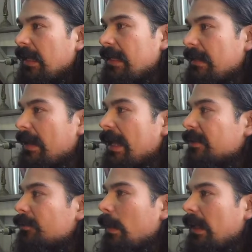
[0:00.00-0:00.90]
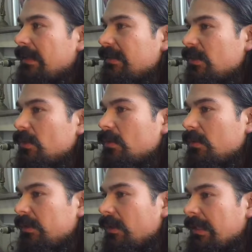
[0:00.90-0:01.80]
And then that's when
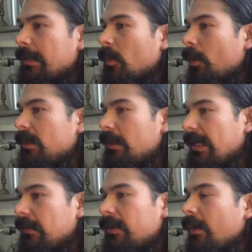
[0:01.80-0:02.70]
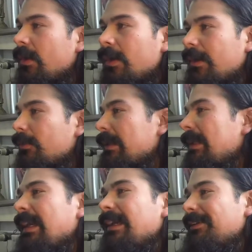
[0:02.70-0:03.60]
you're in a moment, you're like, no, we
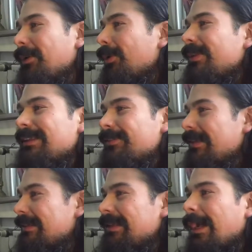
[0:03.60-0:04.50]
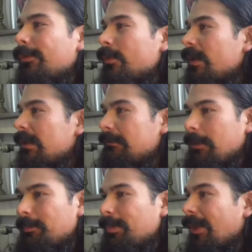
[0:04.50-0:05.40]
can't go this way. It's not working.
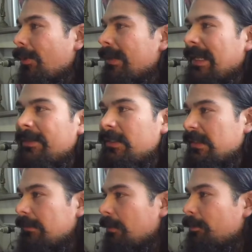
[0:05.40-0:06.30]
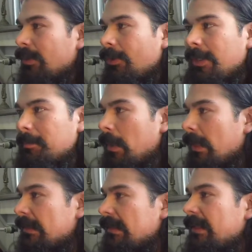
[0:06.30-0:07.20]
We're blowing energy, we're blowing
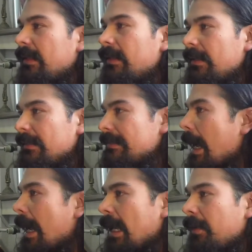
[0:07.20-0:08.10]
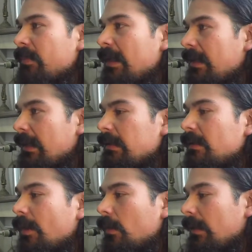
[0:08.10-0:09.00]
money, time. And
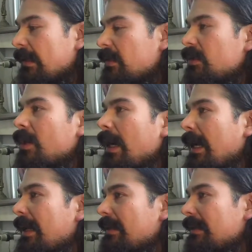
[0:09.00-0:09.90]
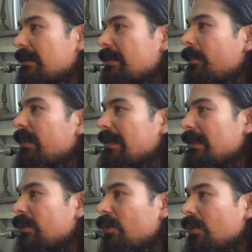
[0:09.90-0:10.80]
you go, let's try something
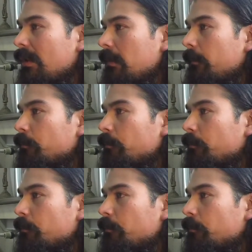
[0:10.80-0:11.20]
new.